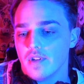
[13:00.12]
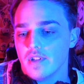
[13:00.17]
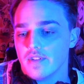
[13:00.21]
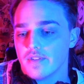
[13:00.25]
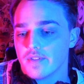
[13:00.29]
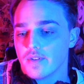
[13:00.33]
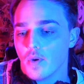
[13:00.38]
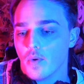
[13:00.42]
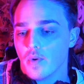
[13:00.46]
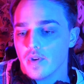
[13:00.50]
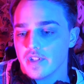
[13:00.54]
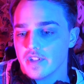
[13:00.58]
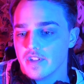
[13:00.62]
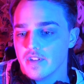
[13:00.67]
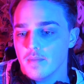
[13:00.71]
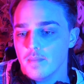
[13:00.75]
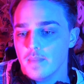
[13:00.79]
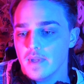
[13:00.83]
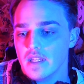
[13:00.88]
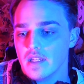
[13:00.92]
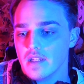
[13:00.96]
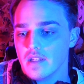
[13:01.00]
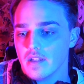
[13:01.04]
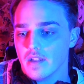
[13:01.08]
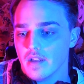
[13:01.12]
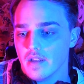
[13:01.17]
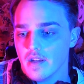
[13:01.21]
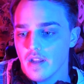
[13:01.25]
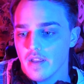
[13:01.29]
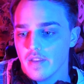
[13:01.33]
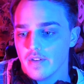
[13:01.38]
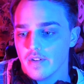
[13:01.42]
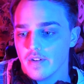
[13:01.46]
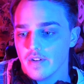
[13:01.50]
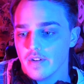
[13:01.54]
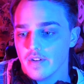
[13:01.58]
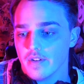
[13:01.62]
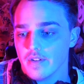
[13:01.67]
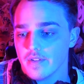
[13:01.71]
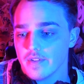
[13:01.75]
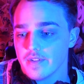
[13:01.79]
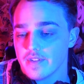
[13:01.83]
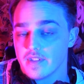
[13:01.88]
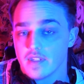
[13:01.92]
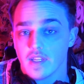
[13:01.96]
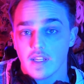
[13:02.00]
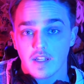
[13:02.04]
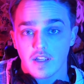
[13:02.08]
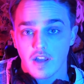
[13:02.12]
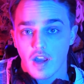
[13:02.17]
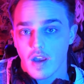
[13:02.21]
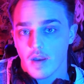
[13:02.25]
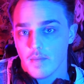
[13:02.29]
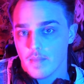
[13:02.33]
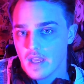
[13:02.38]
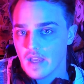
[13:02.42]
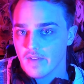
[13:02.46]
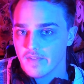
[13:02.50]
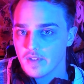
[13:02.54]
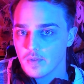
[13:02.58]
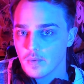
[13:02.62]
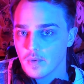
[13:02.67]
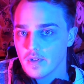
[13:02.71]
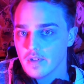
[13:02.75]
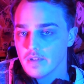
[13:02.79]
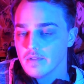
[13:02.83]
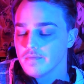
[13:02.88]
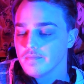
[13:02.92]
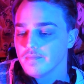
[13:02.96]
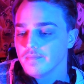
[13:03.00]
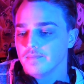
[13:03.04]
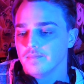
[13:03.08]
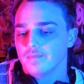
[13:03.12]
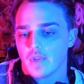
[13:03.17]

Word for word: is going to be another sitcom heavy one